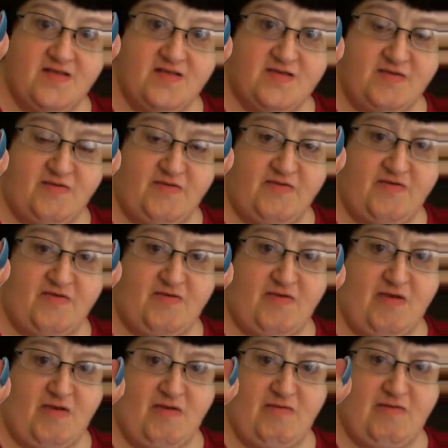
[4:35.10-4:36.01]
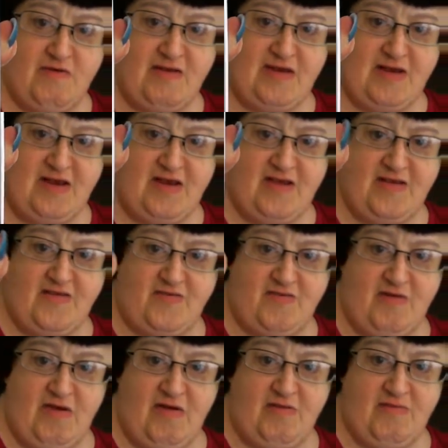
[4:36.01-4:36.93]
There's your already
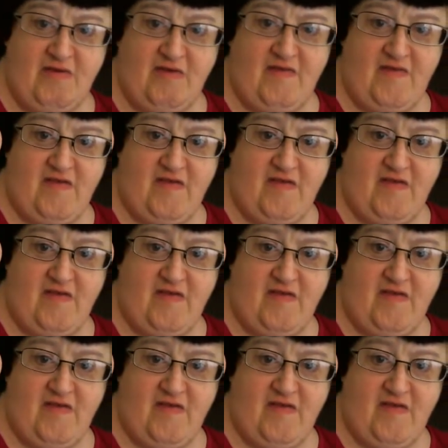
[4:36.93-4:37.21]
screen right